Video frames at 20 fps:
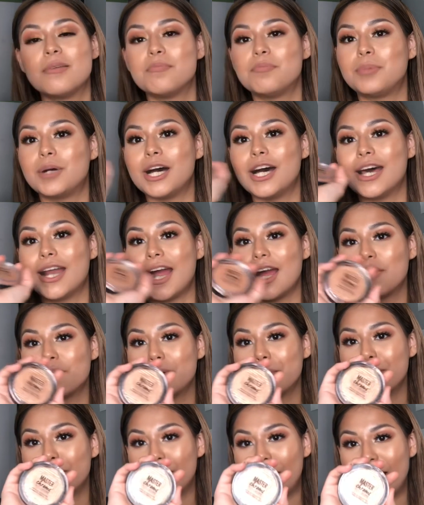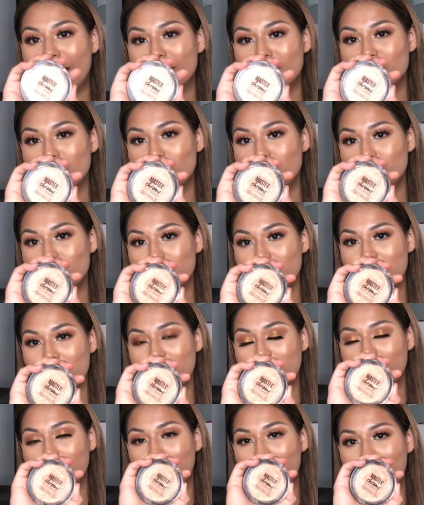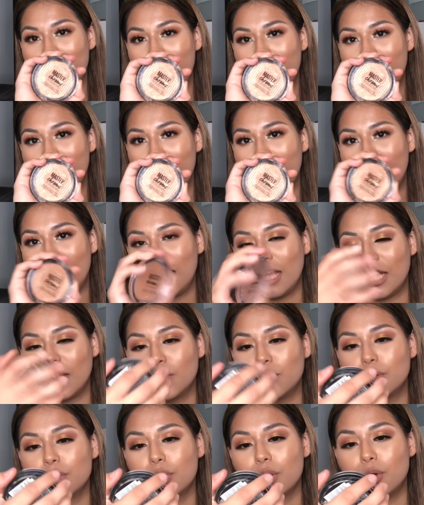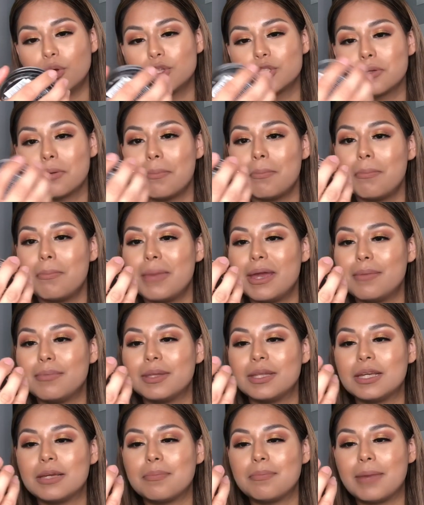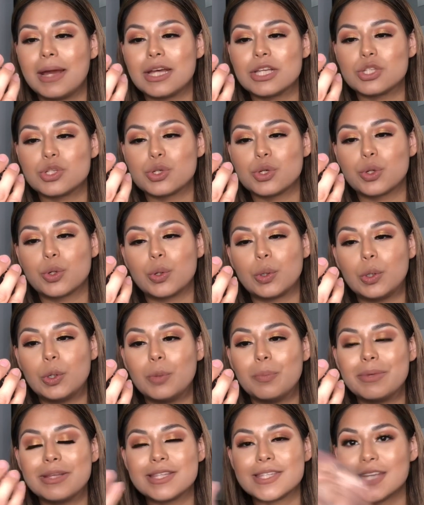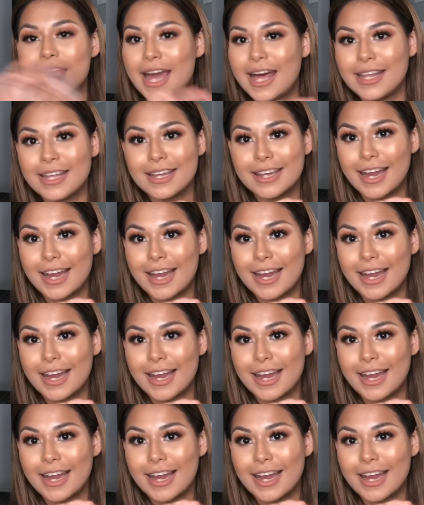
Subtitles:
but I went back to using my good old Maybelline Master Curl Metallic